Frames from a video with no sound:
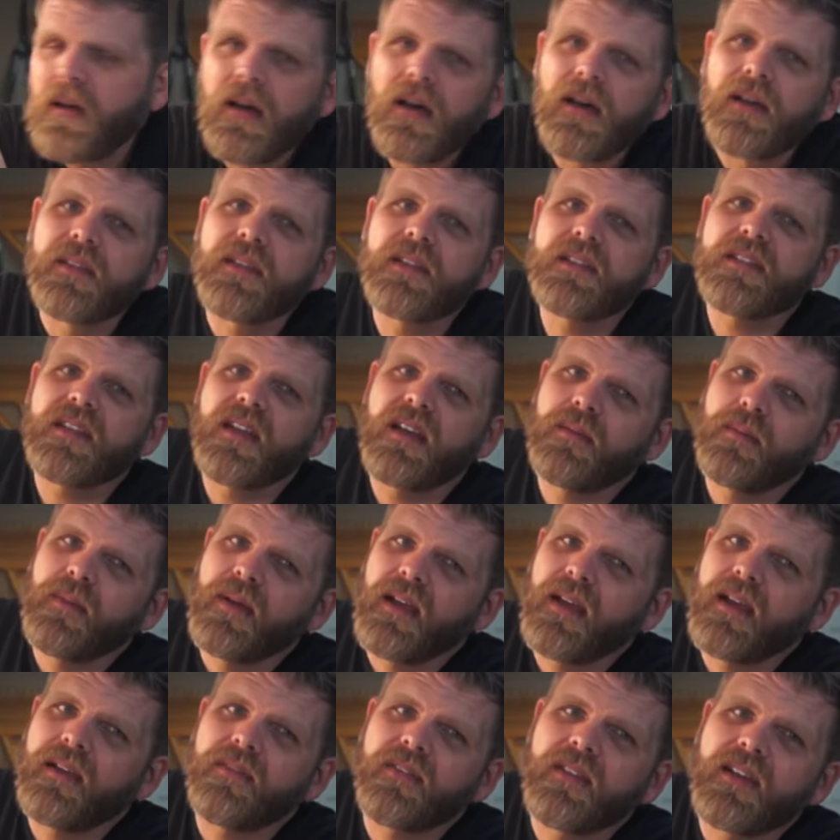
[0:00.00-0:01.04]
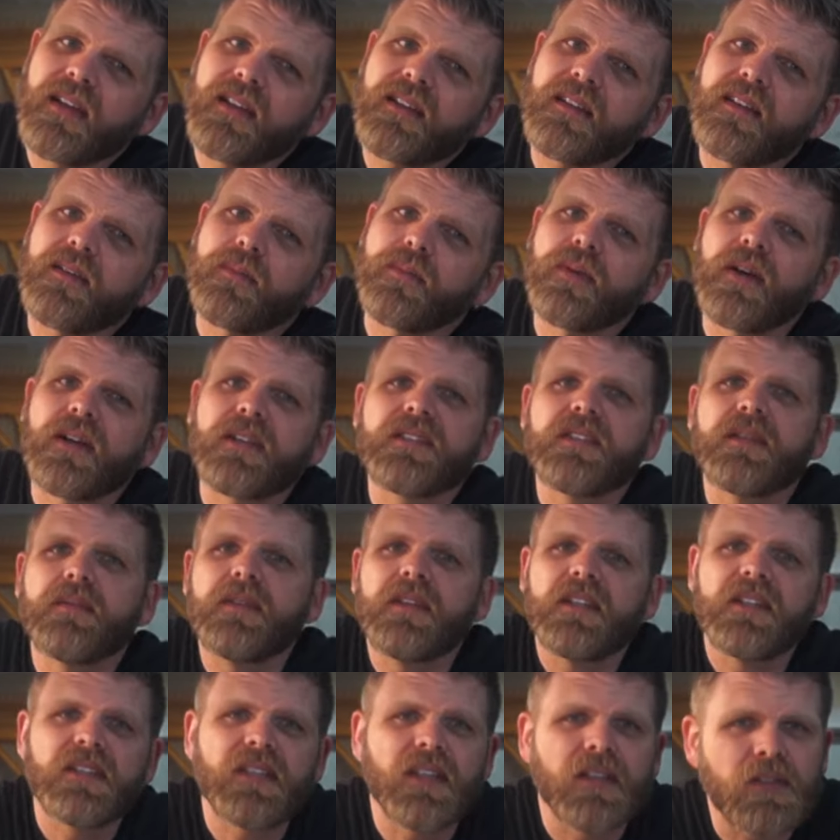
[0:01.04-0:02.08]
On this hub, I've connected a
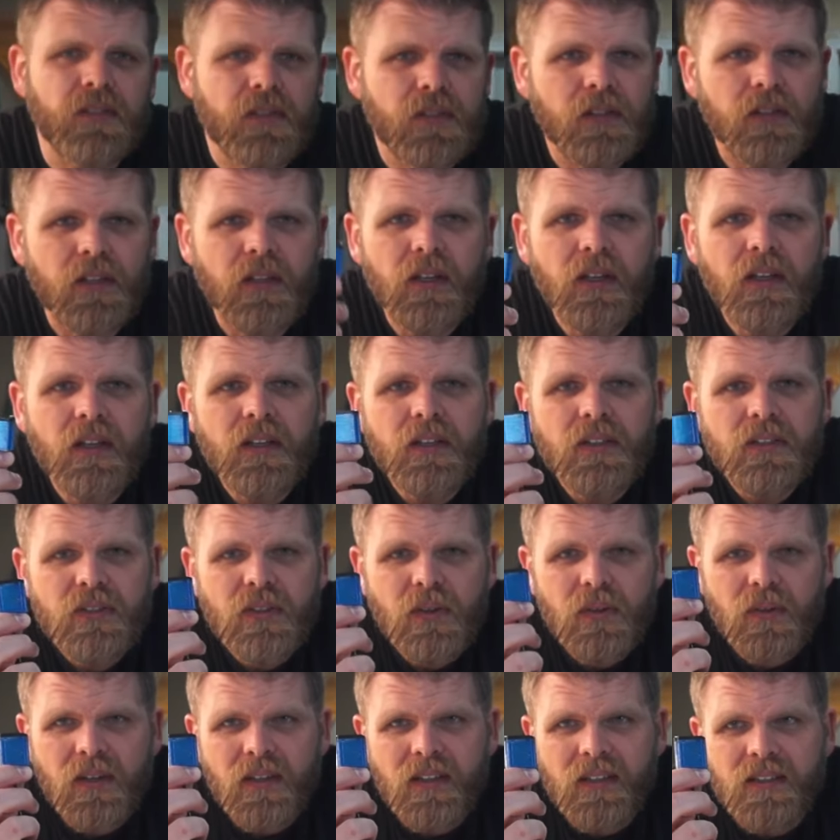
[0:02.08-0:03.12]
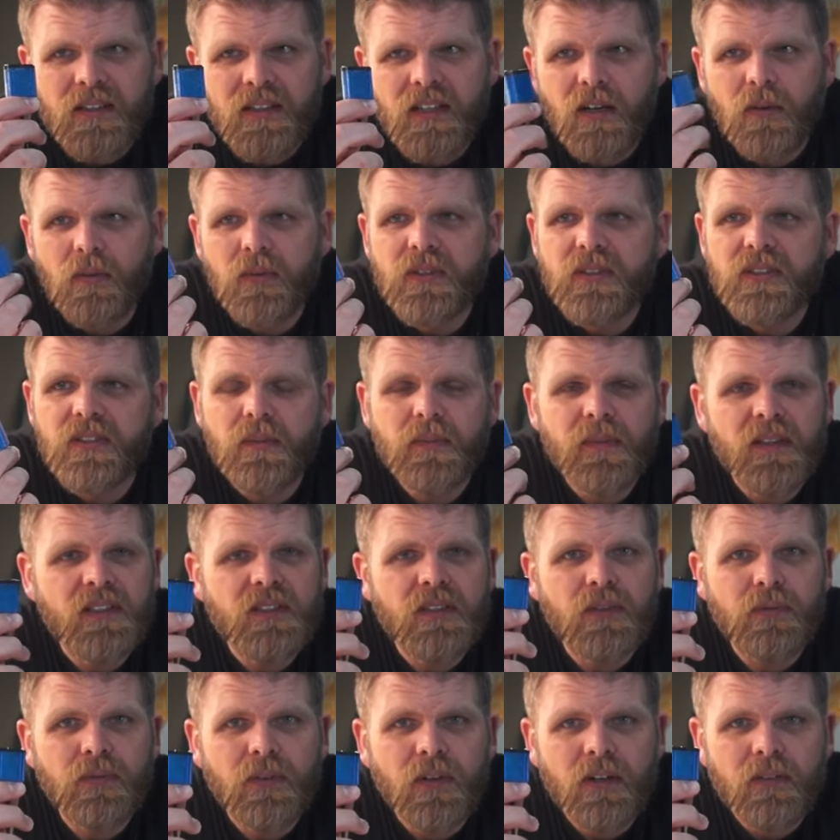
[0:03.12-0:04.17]
proximity sensor so that it can tell when something's
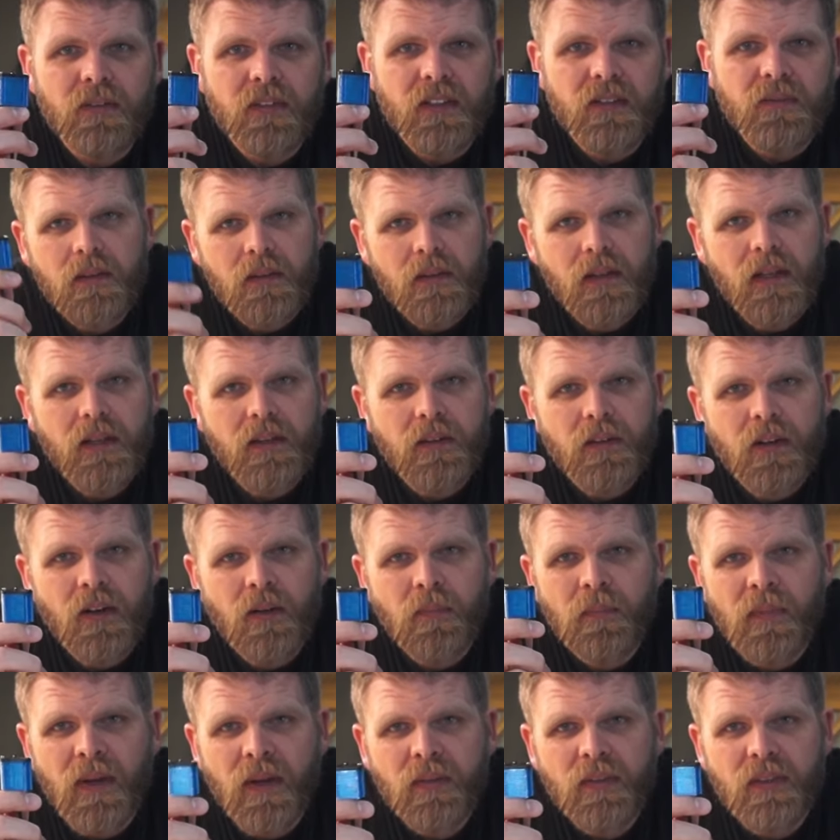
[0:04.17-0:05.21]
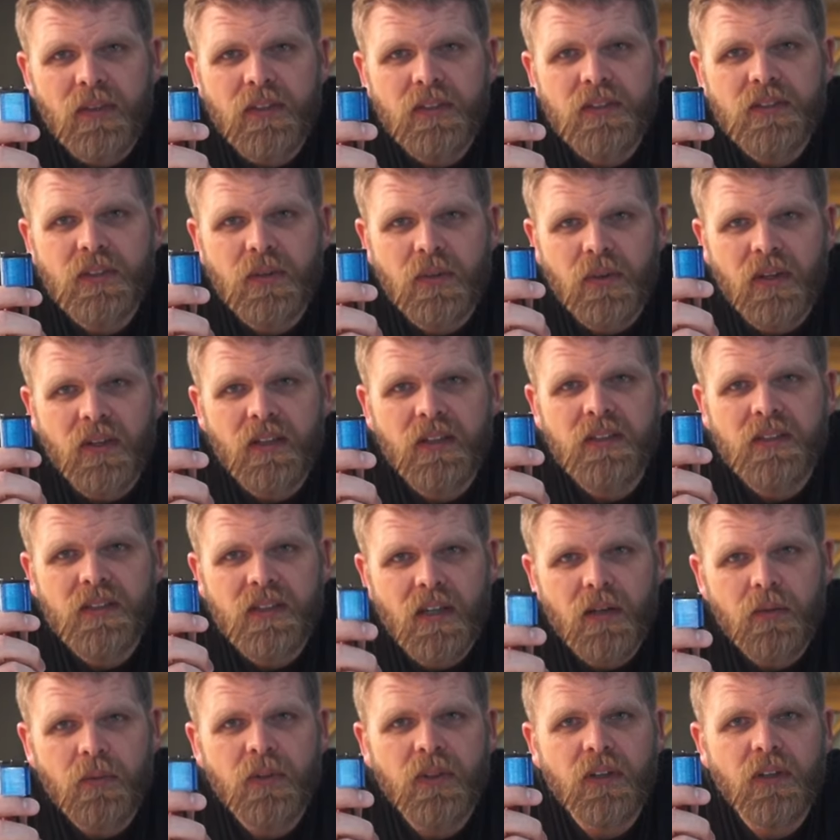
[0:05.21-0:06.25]
in front of it. Later, I'll mount this so that it can
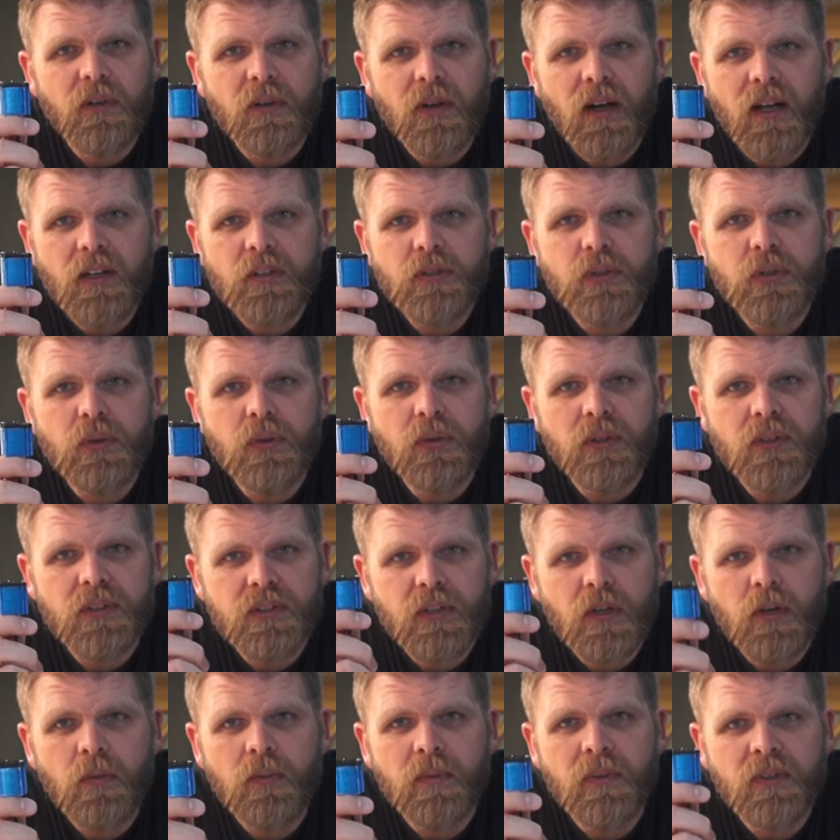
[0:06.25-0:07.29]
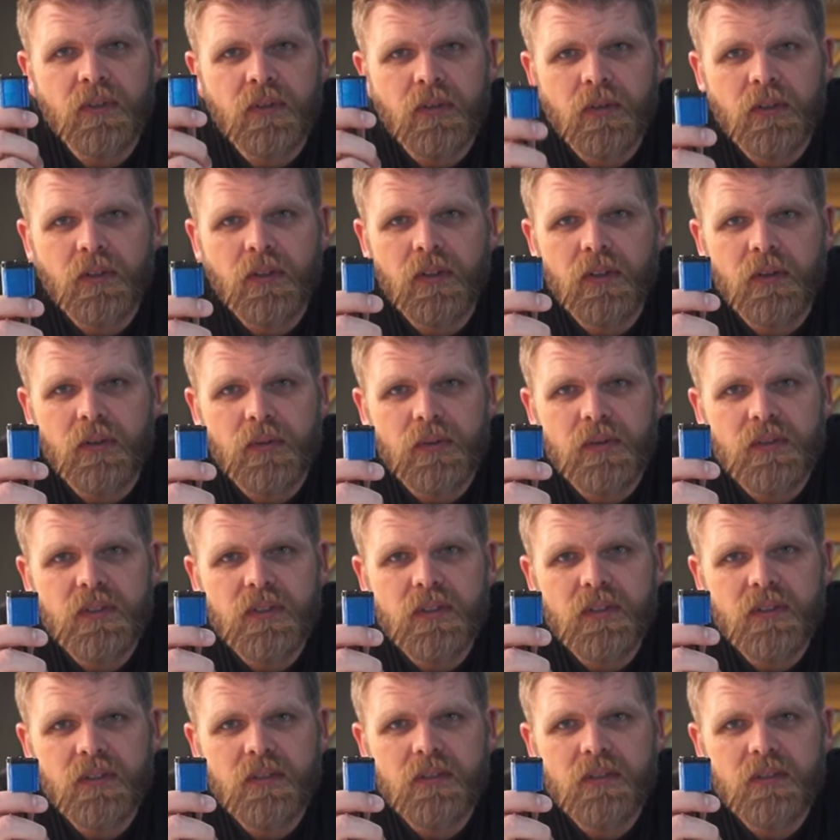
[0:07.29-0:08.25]
tell when the garage door is open or closed.